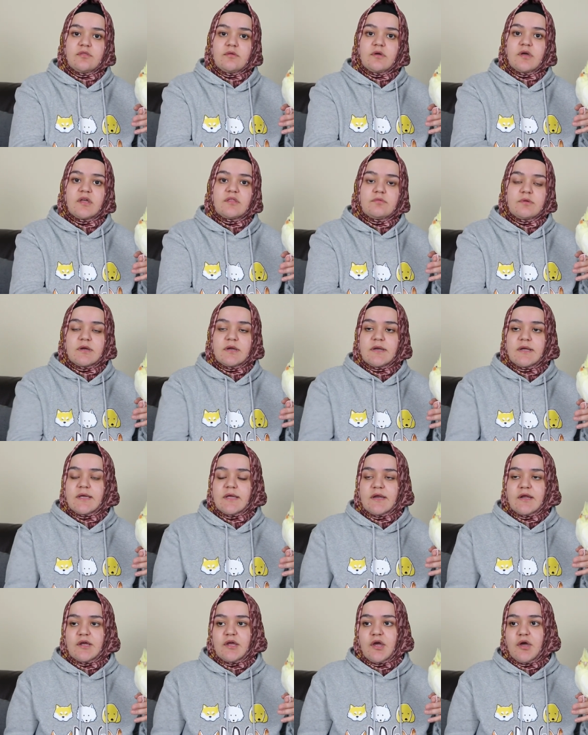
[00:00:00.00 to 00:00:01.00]
You guys were going to
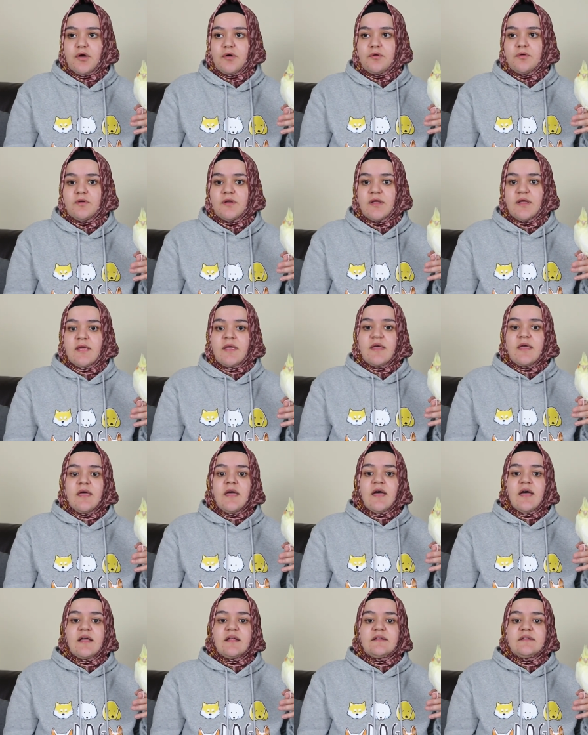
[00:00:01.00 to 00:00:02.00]
get a code.
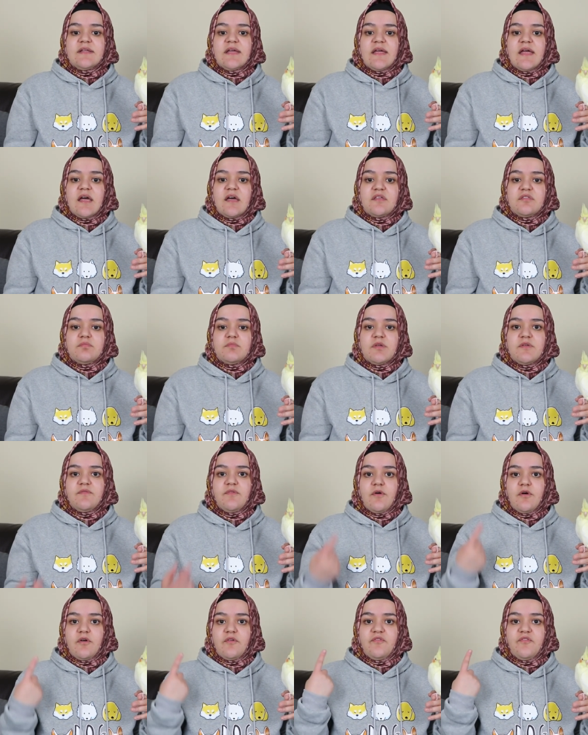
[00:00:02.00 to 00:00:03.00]
And they asked me
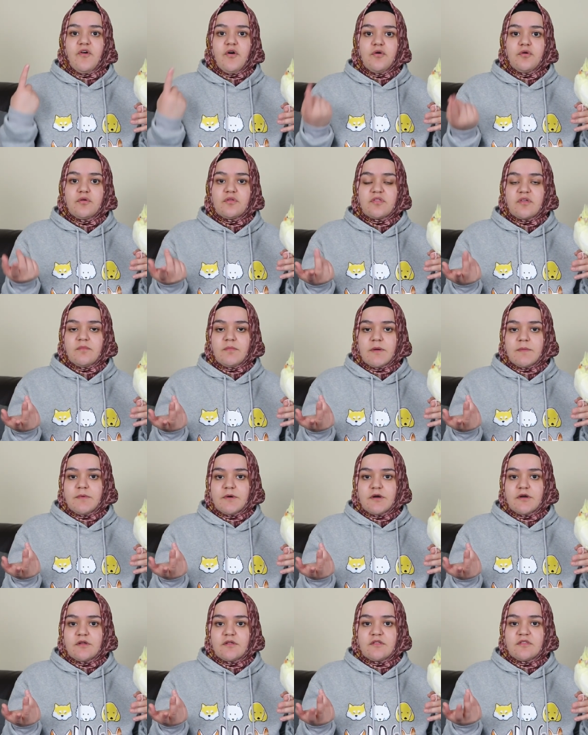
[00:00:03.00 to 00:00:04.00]
for photos of my
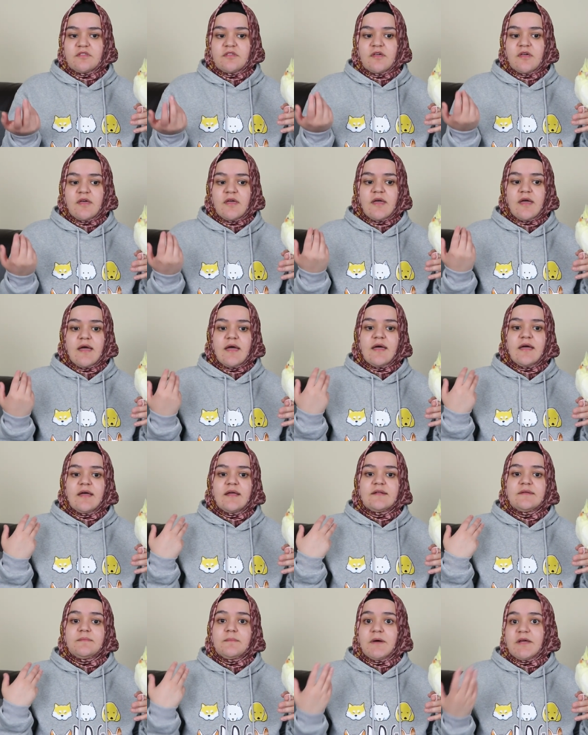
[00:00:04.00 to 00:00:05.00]
birds
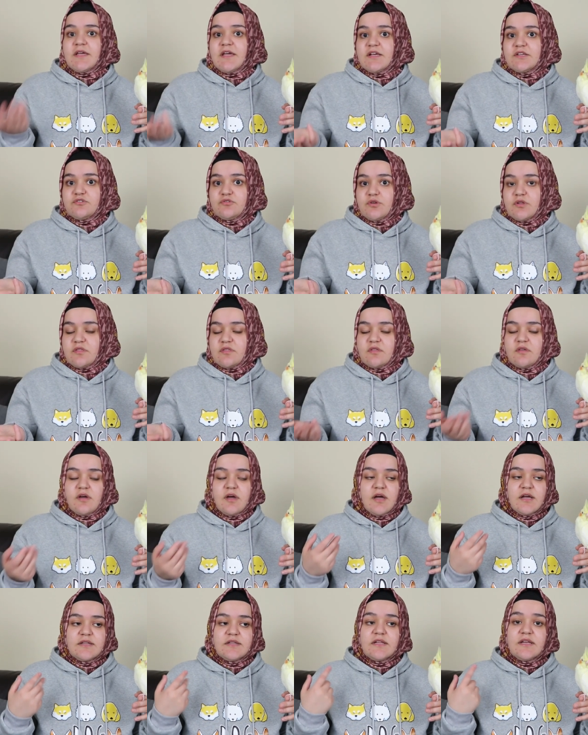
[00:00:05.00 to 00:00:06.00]
and my address.
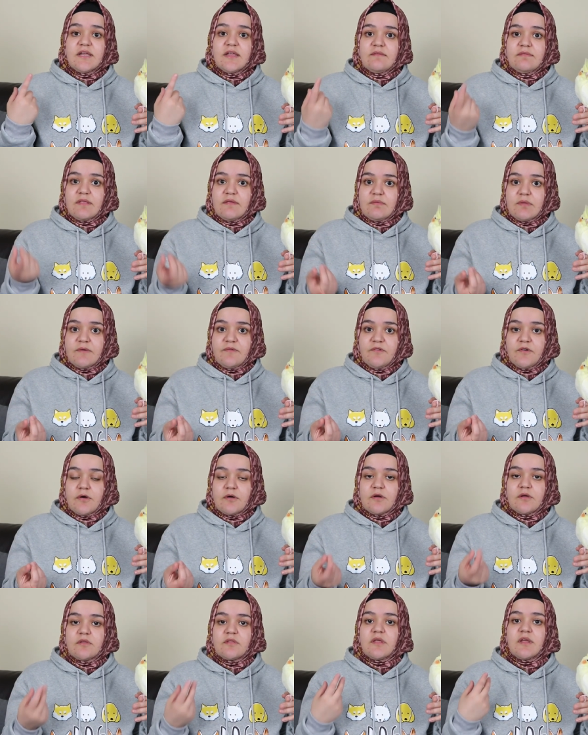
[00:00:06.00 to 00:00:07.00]
I did give them the
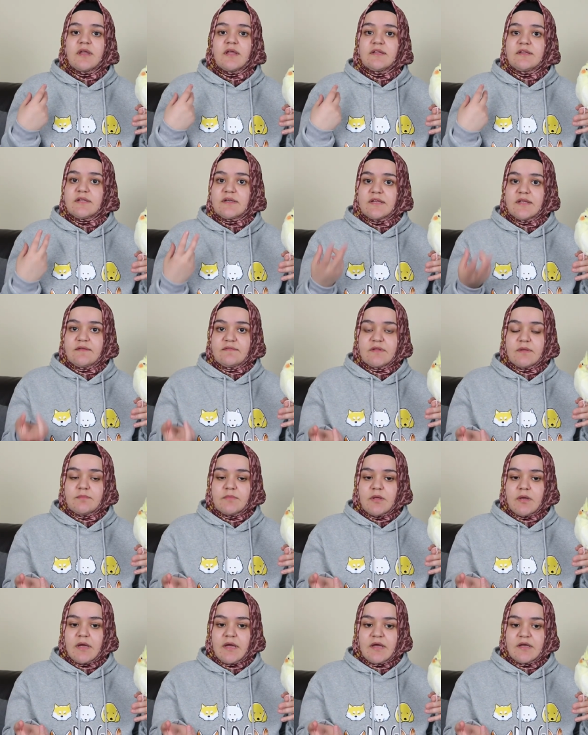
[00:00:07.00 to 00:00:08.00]
photos and I did give them
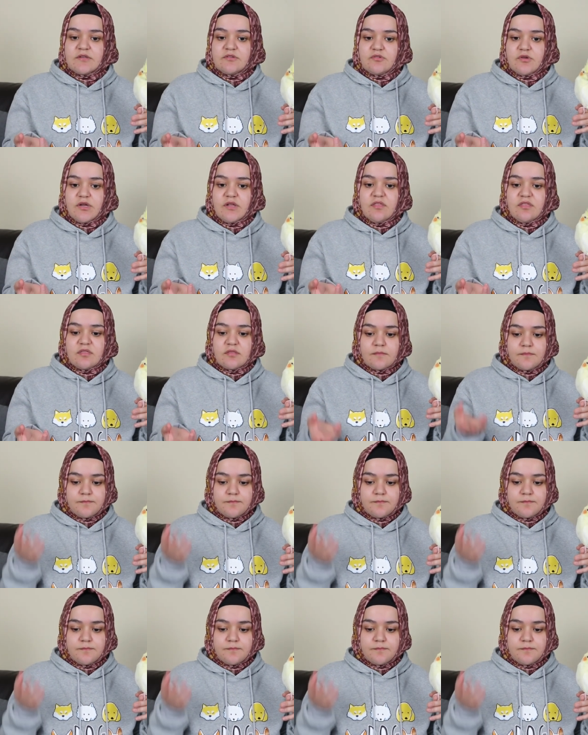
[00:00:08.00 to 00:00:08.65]
the address.